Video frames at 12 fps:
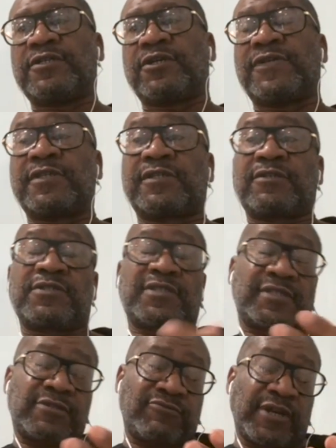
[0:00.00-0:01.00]
So as a
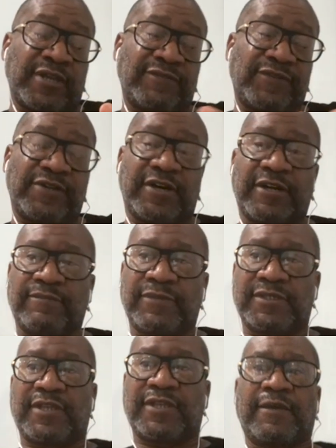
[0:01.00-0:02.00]
creative
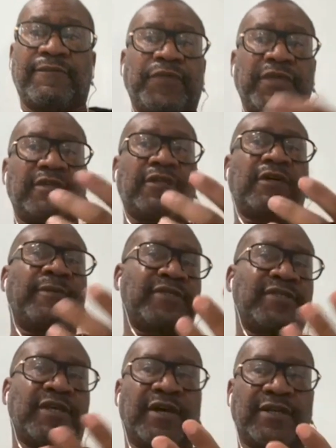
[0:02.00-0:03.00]
economist, I'm
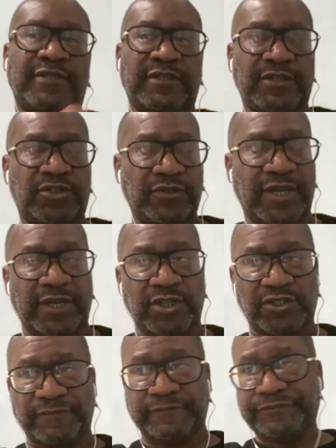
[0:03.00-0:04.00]
economics, art, and
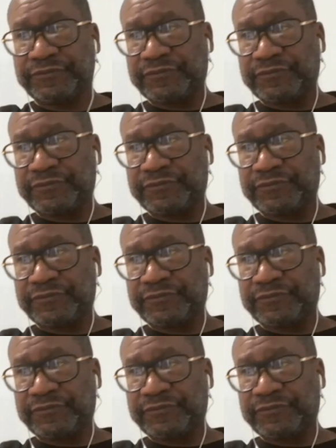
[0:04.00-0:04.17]
education.